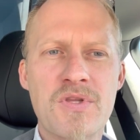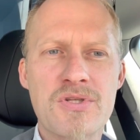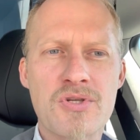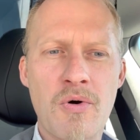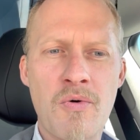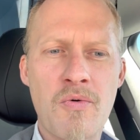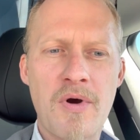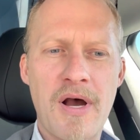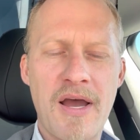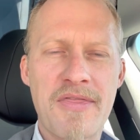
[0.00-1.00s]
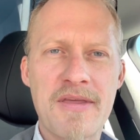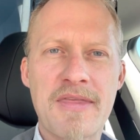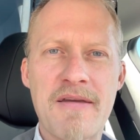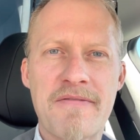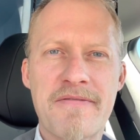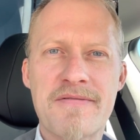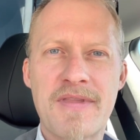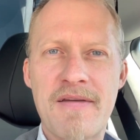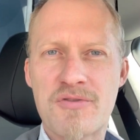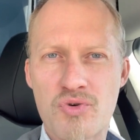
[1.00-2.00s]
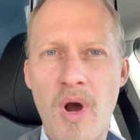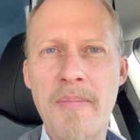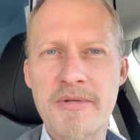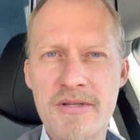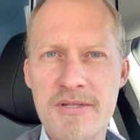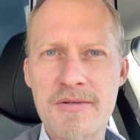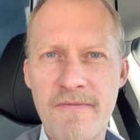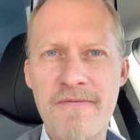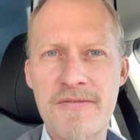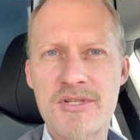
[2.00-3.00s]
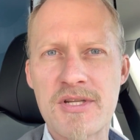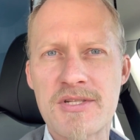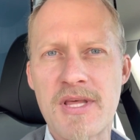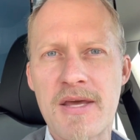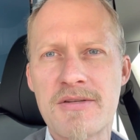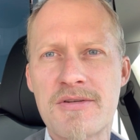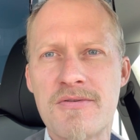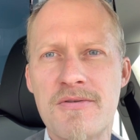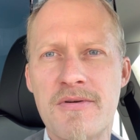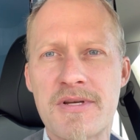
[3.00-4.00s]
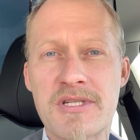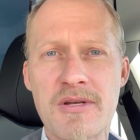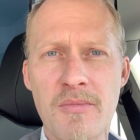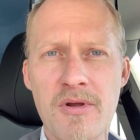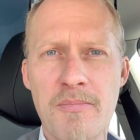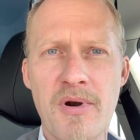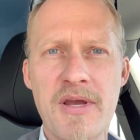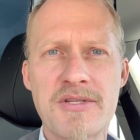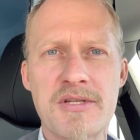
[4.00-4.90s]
So I think they've dropped it since then to a similar price.